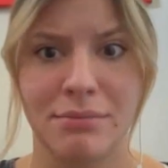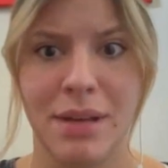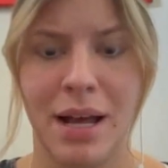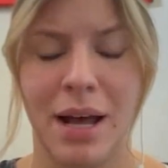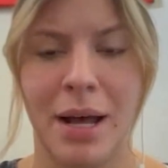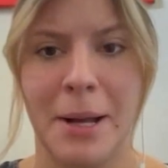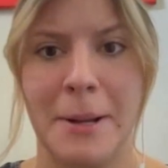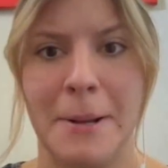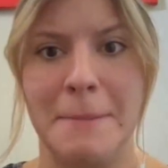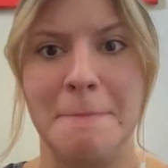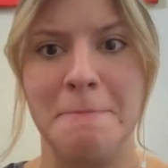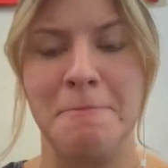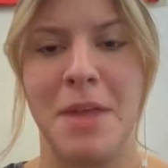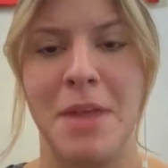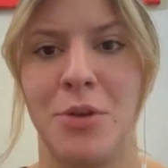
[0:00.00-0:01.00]

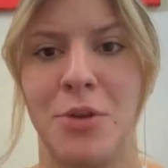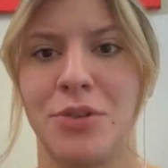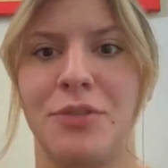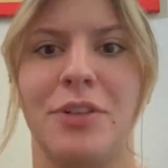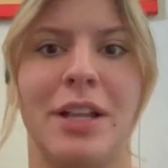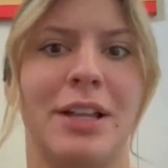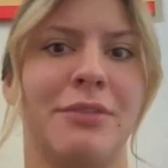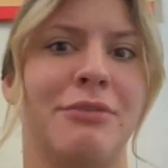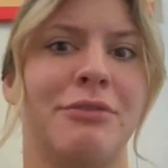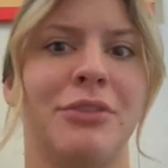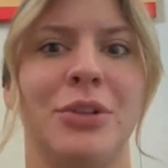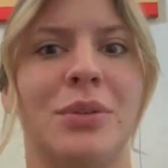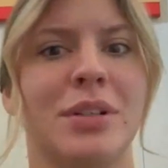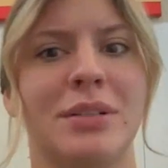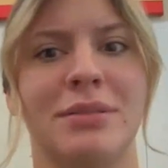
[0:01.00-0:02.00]
And those were for
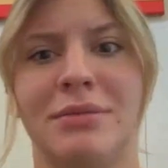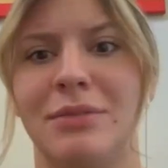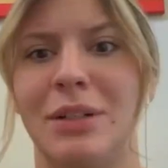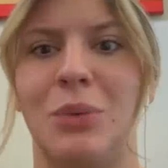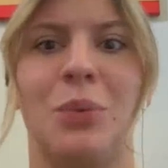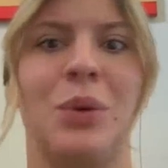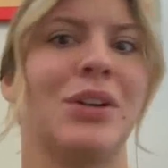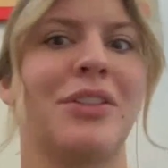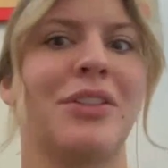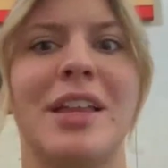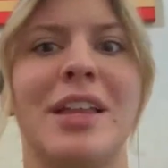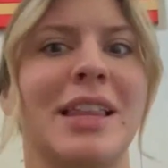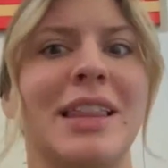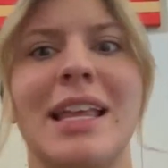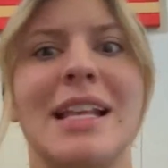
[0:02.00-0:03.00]
fluke, weird
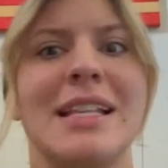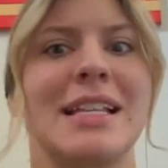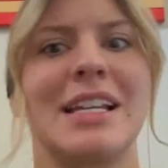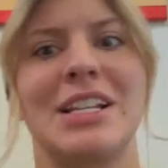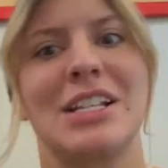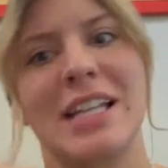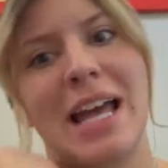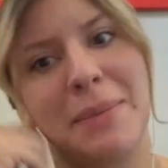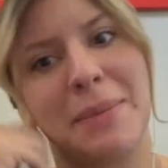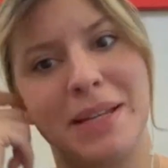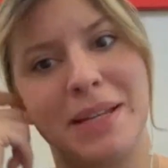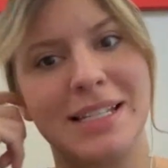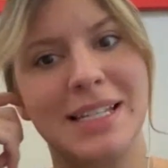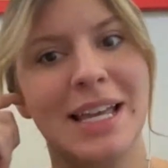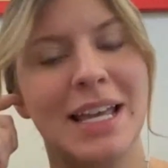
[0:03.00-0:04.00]
things that had just
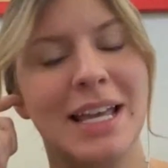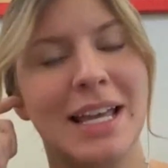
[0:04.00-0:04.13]
happened.